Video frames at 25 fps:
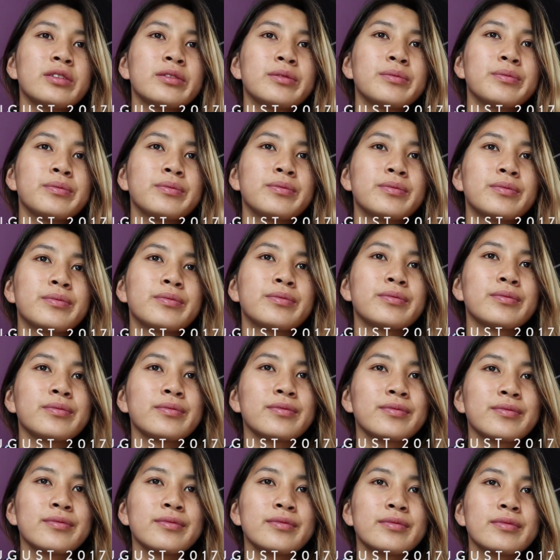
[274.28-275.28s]
I
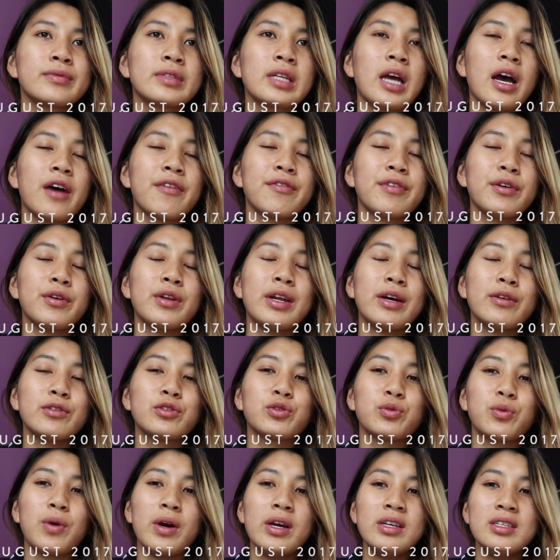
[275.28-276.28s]
fell down
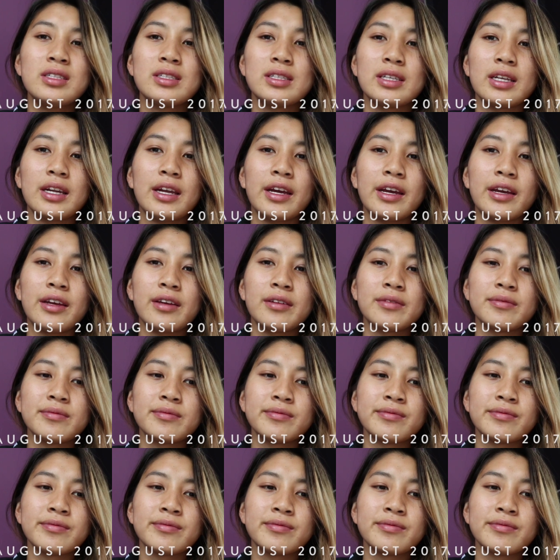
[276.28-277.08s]
twice today.